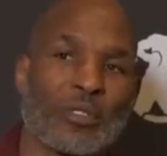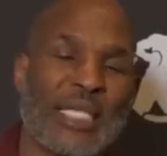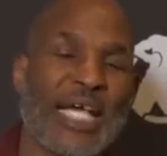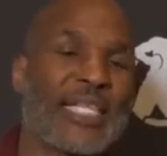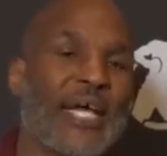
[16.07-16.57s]

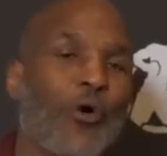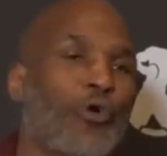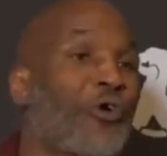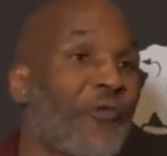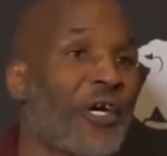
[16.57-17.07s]
take their
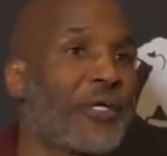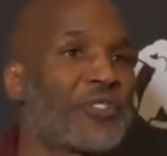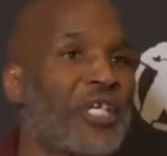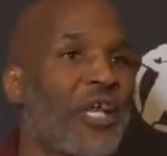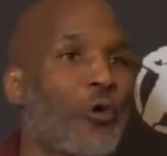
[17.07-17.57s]
own
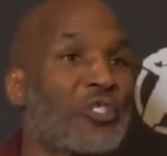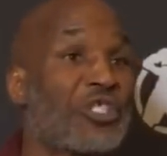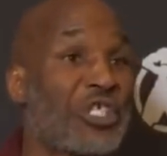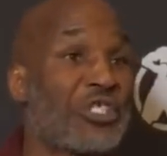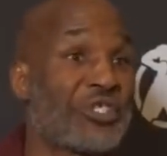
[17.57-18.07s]
careers and their own
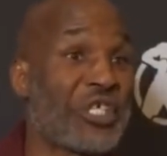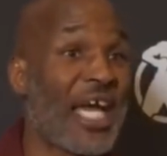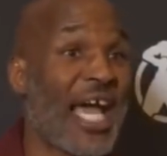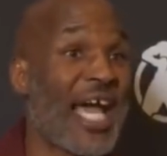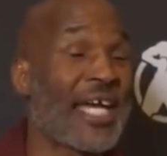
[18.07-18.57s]
decisions in
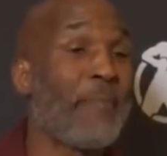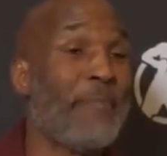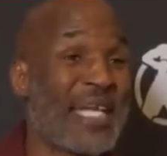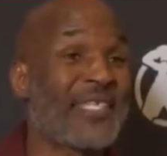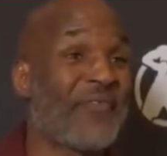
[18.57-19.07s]
their hand and
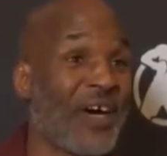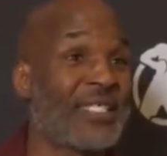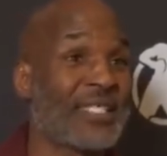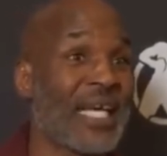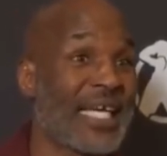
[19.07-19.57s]
make the
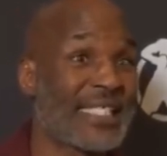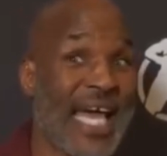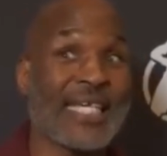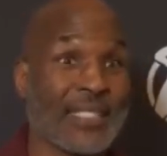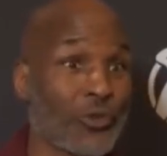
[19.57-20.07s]
fights like
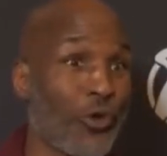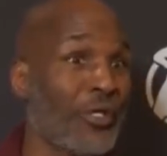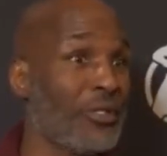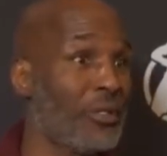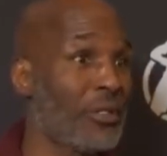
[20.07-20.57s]
Tank is
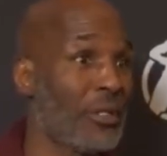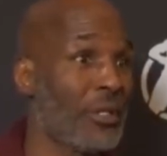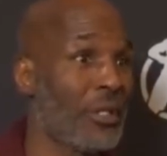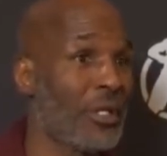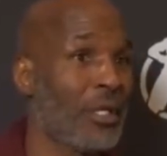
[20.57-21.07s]
doing
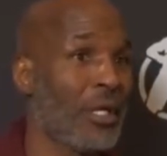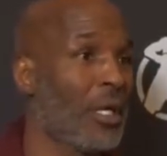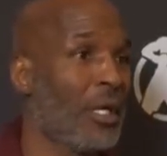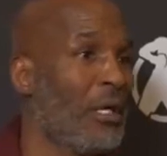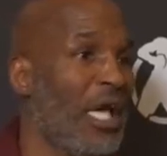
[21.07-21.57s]

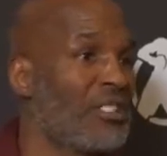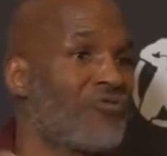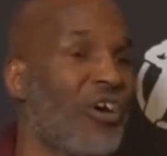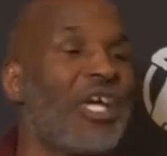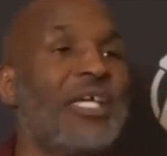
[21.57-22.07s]
is
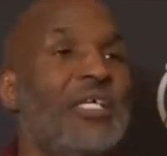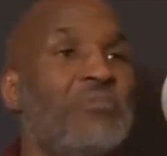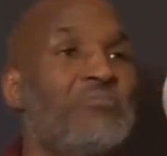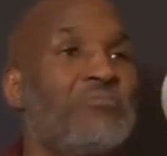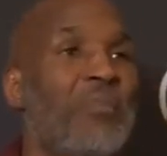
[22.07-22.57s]
really
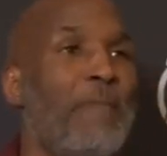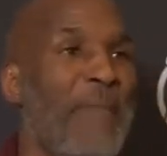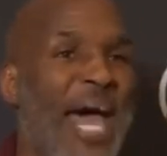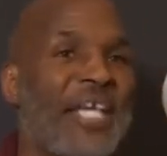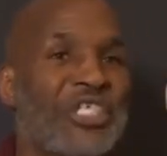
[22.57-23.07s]

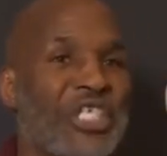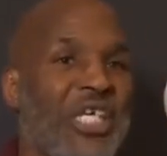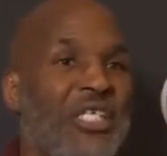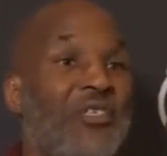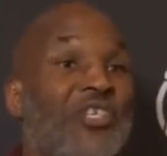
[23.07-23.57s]

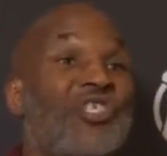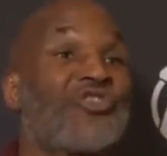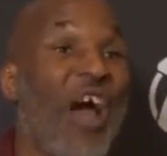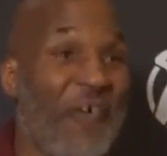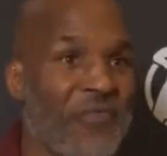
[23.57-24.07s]
managing the
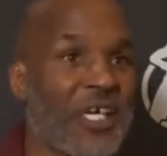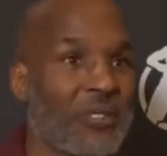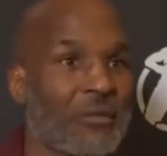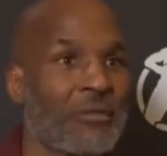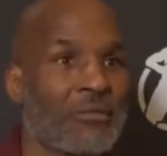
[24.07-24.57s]
traffic
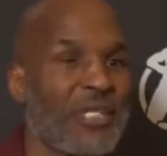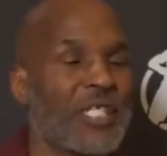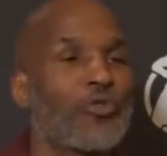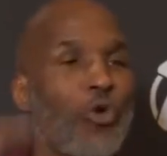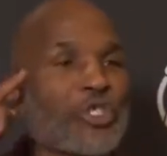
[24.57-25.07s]

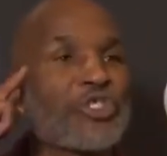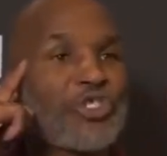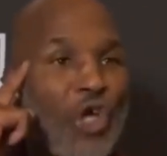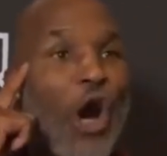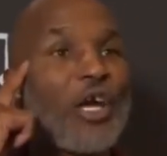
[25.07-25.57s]
that's going to
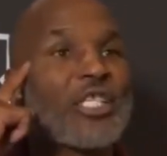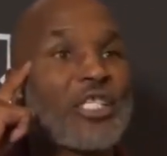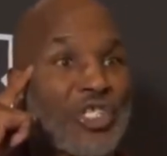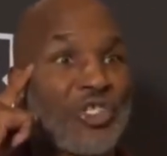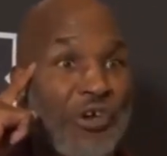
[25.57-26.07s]
start
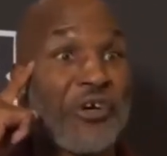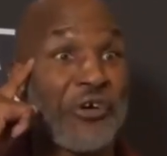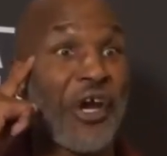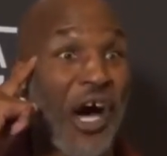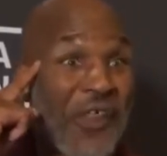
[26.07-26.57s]
the
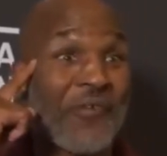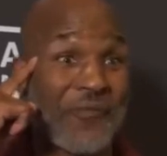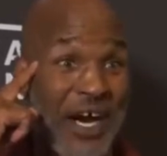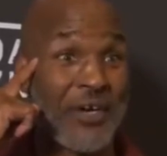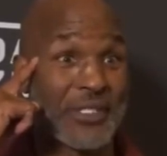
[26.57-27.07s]
trigger in other
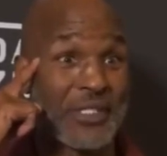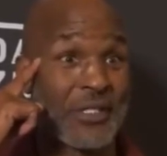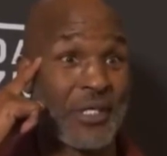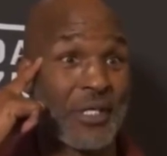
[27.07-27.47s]
fighters.